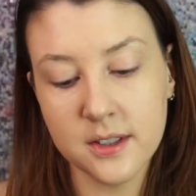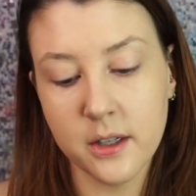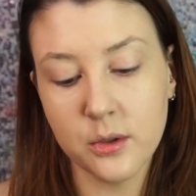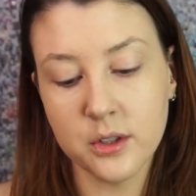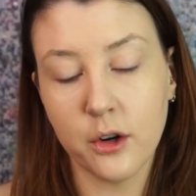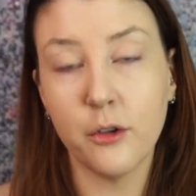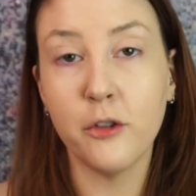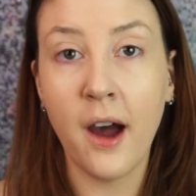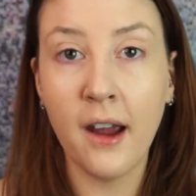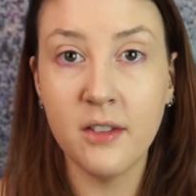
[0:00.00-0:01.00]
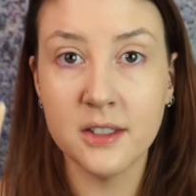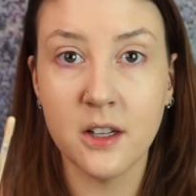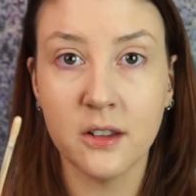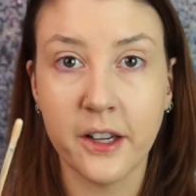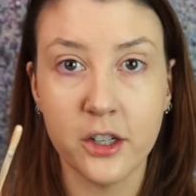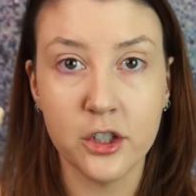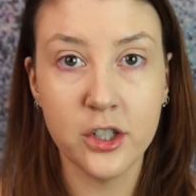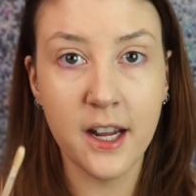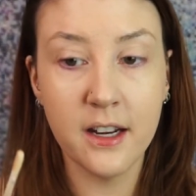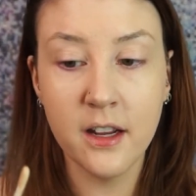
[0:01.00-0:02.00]
005 is their lightest
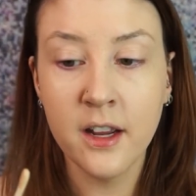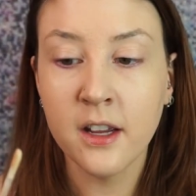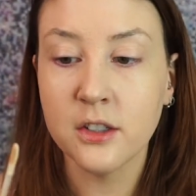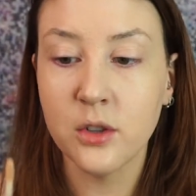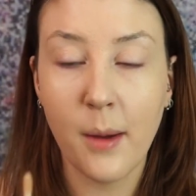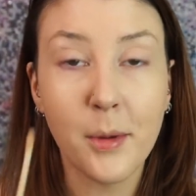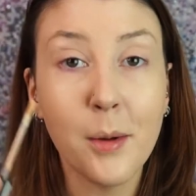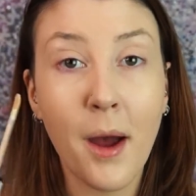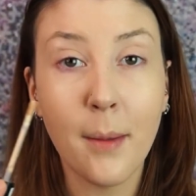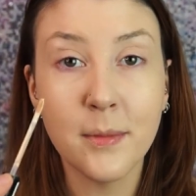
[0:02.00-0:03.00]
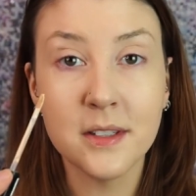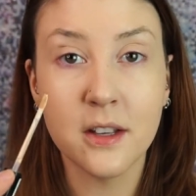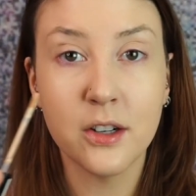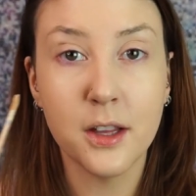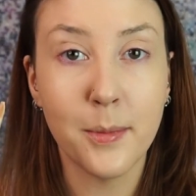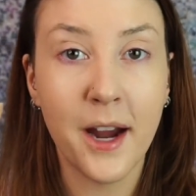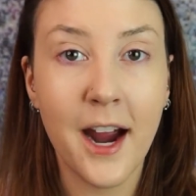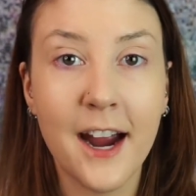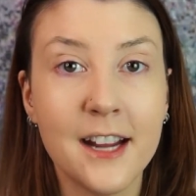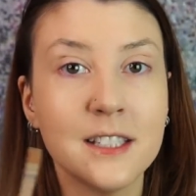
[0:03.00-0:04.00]
shade. So I'm going to pop this underneath my
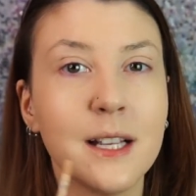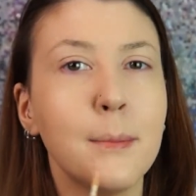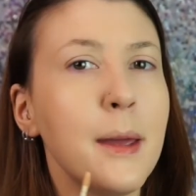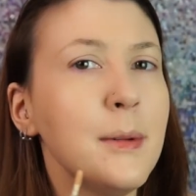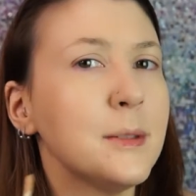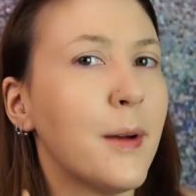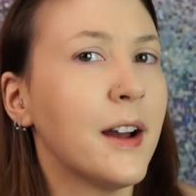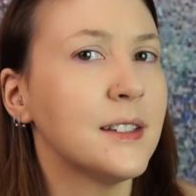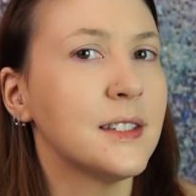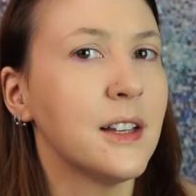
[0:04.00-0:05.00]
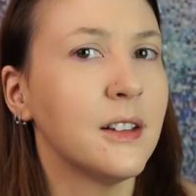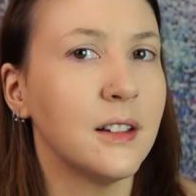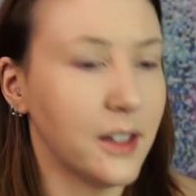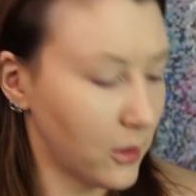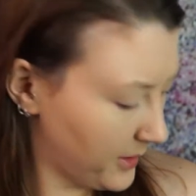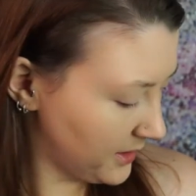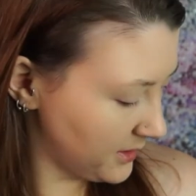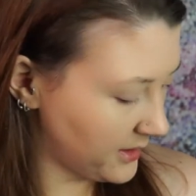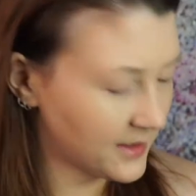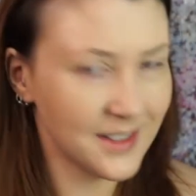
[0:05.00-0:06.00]
eyes and maybe spot conceal a little
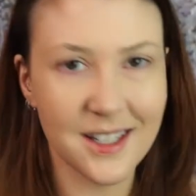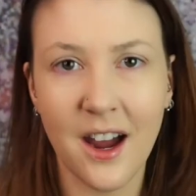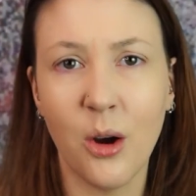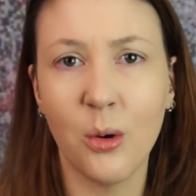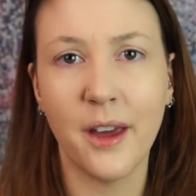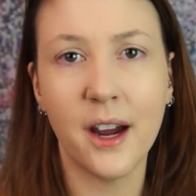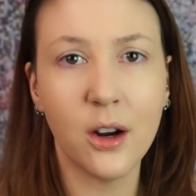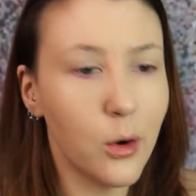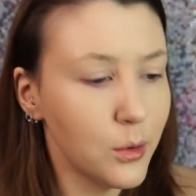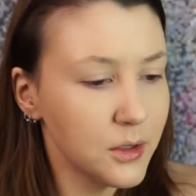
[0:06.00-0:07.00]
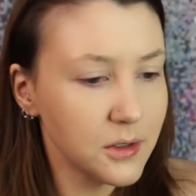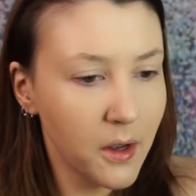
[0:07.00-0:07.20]
bit and see how that goes.